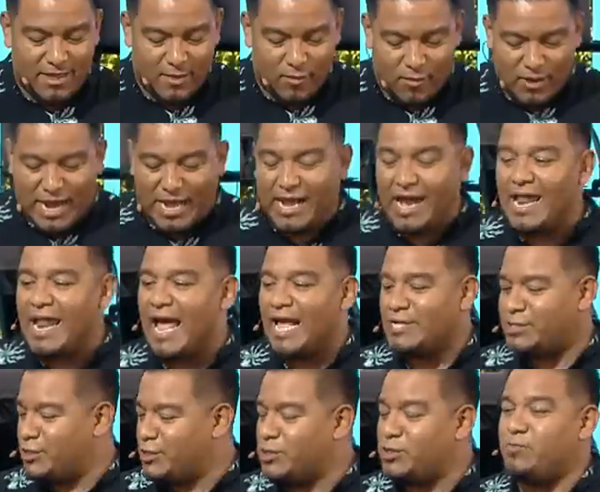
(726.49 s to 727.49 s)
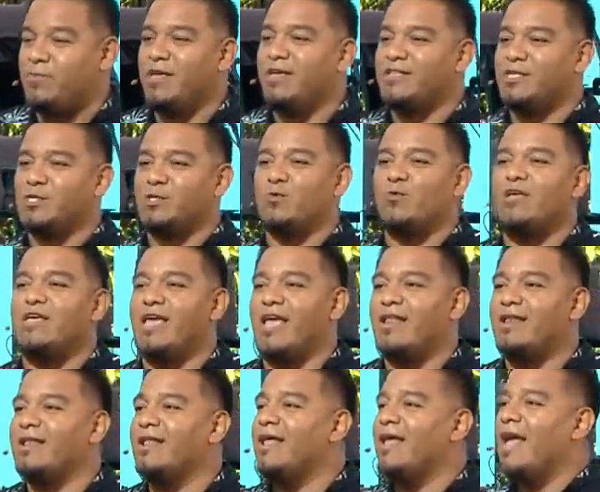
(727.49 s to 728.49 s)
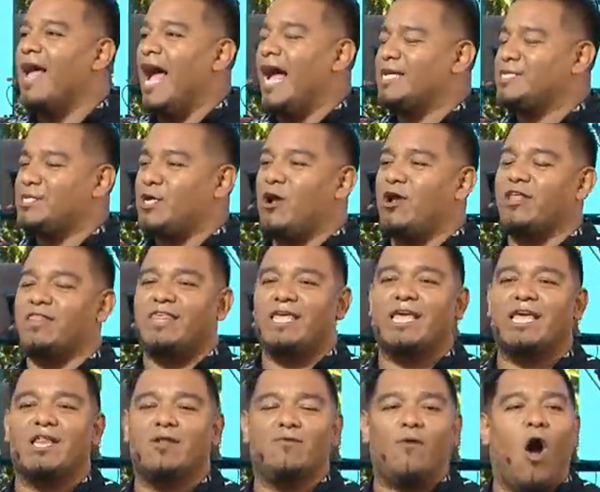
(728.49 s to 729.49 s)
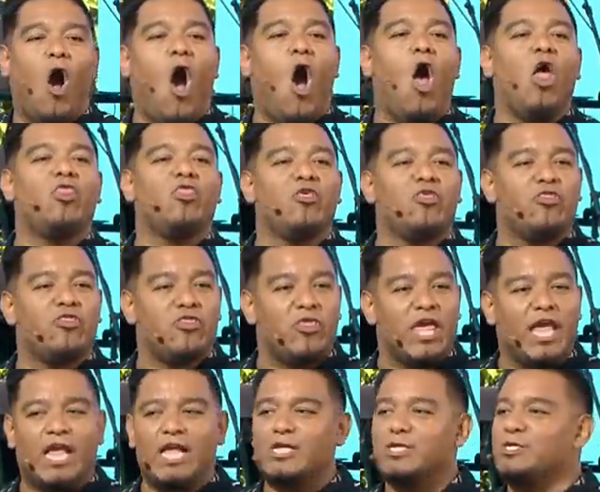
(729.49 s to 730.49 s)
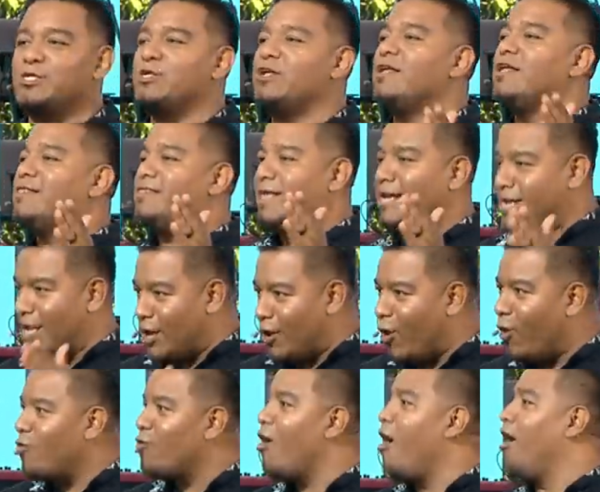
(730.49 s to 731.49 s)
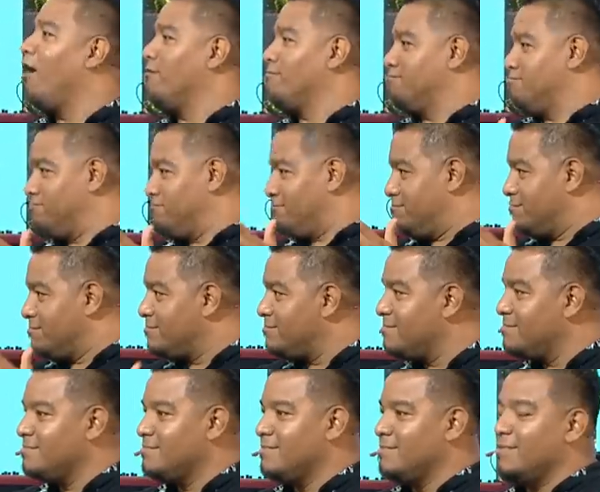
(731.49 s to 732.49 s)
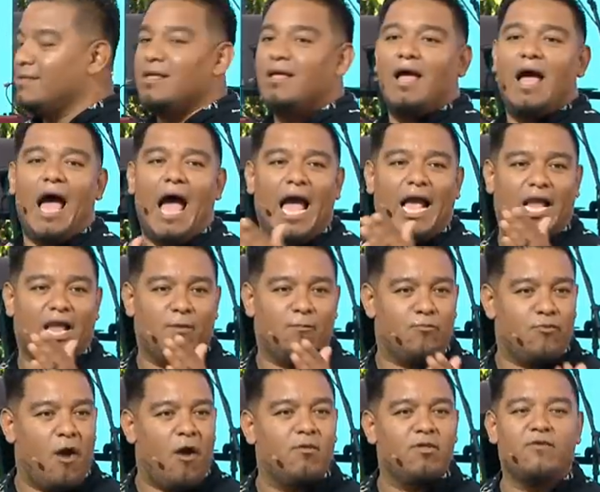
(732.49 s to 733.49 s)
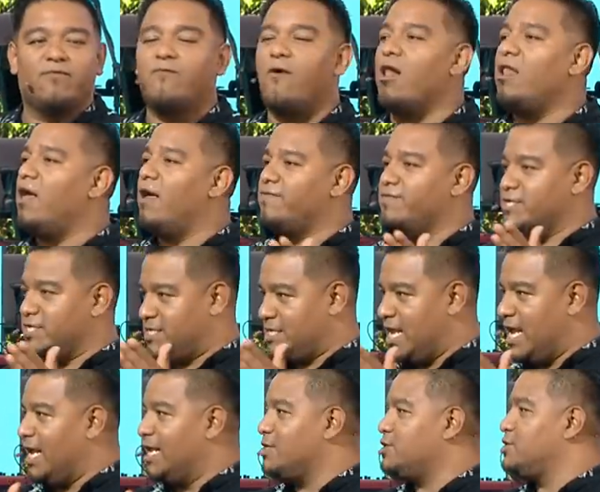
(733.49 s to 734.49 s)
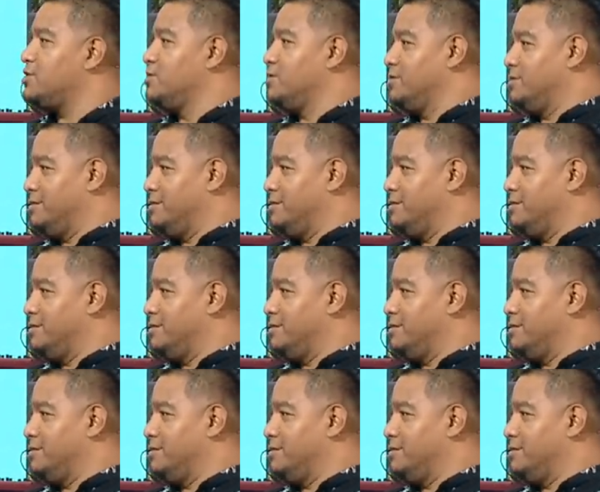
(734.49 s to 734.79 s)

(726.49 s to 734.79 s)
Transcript: when I got asked to speak this weekend, I started thinking of all the things that can go wrong. I can probably fall off the stage.